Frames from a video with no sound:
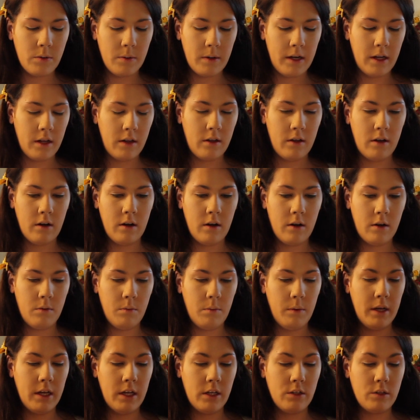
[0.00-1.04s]

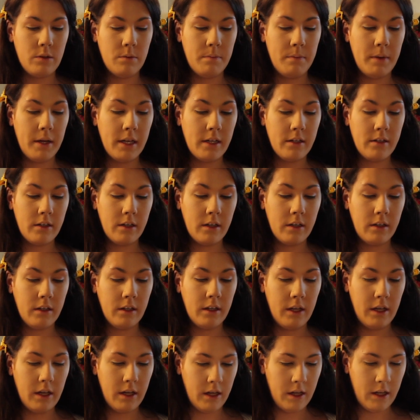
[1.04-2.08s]
23rd, which
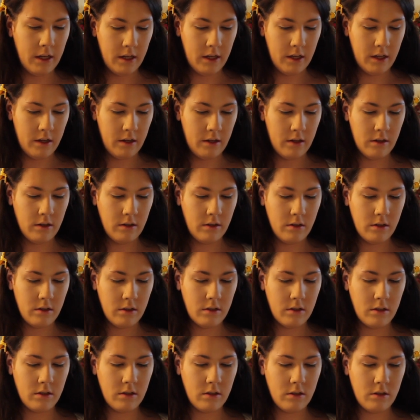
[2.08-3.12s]
basically
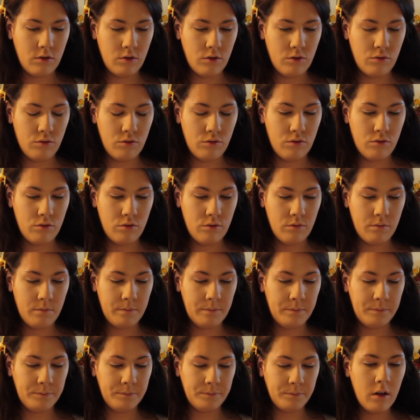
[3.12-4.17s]
is
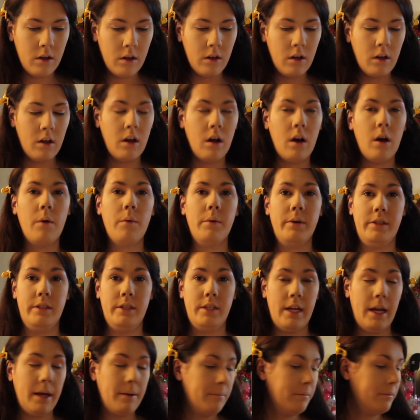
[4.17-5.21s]
a
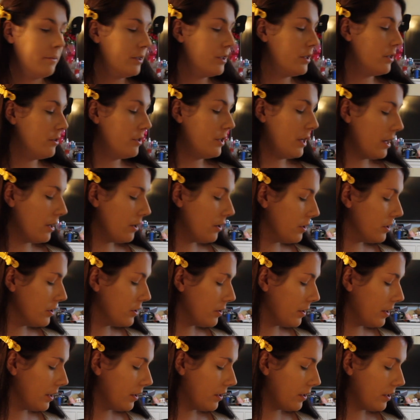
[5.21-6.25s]
Wednesday. So January
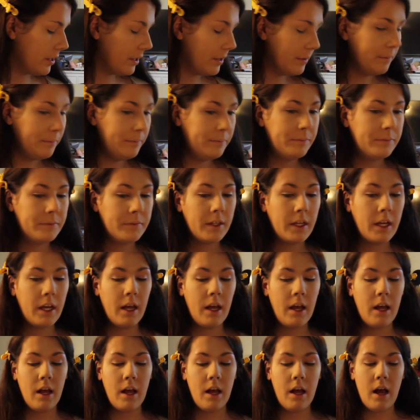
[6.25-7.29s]
23rd,
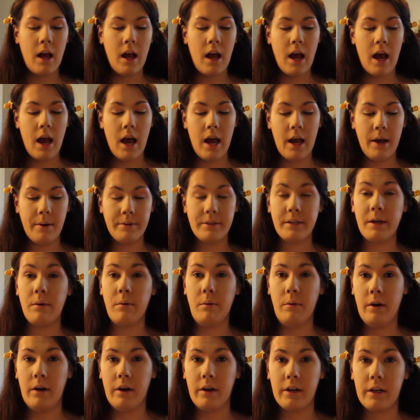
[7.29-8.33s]
I was
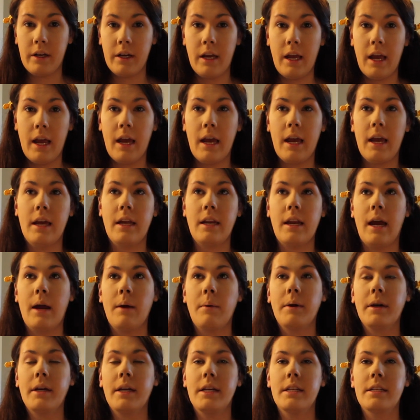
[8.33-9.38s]
at work, and I
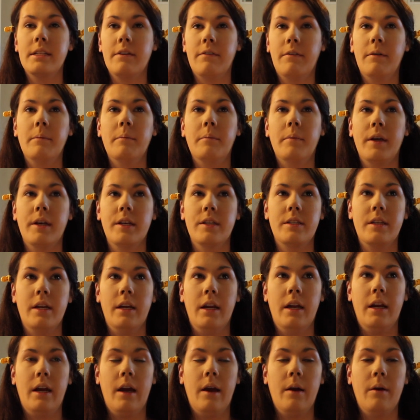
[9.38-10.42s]
work at a different place
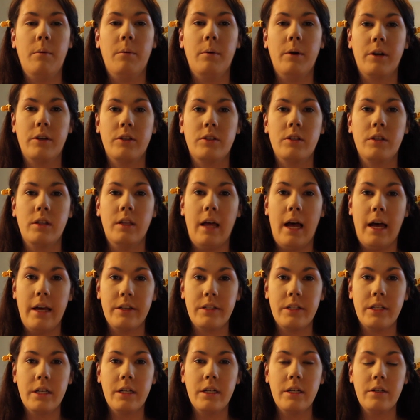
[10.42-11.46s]
that I worked
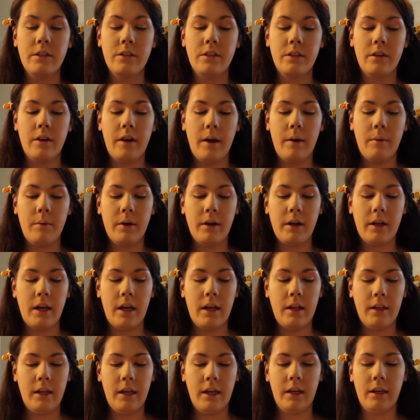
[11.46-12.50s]
last year. So I work
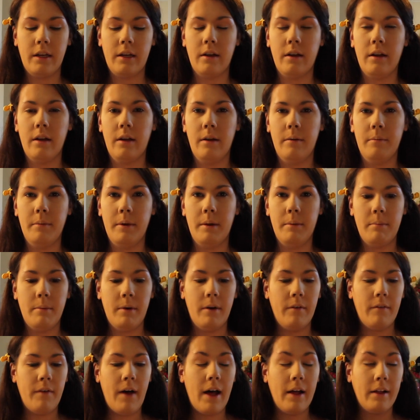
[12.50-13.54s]
at like in
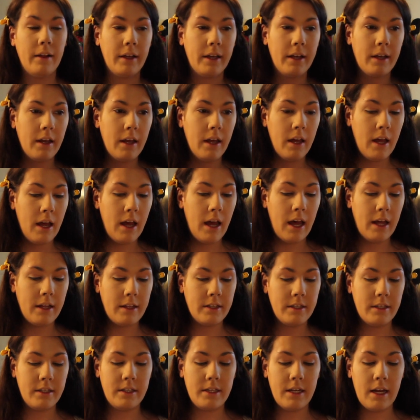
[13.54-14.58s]
Mill Valley at
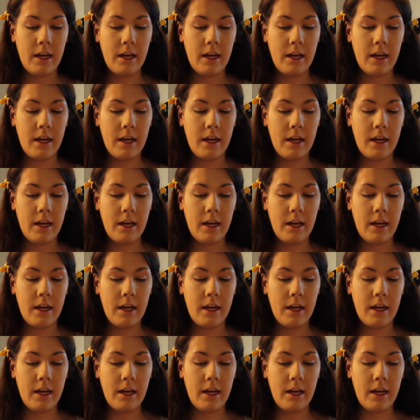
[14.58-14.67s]
this